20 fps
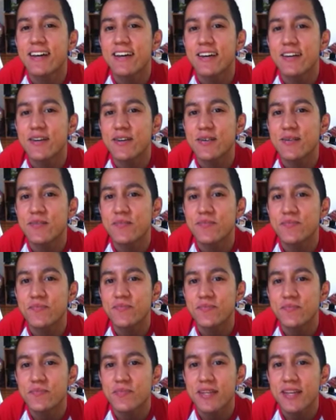
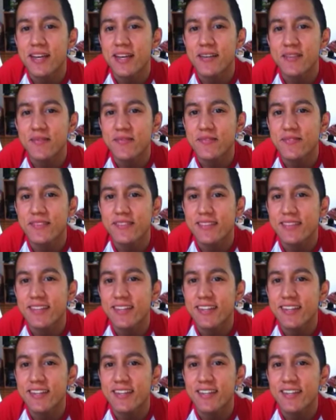But yeah,
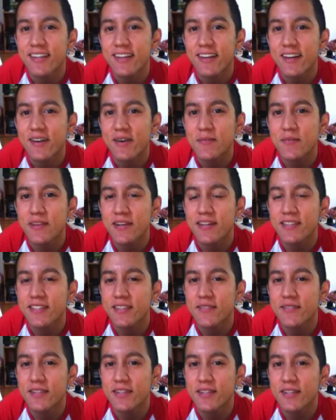I hope you guys
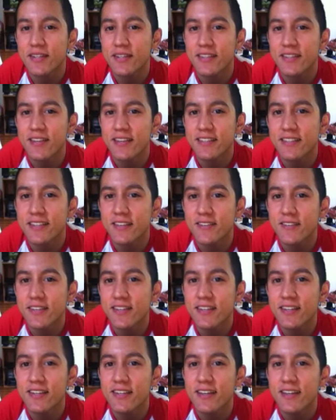have a good
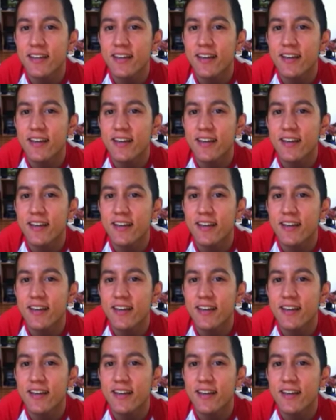Thanksgiving,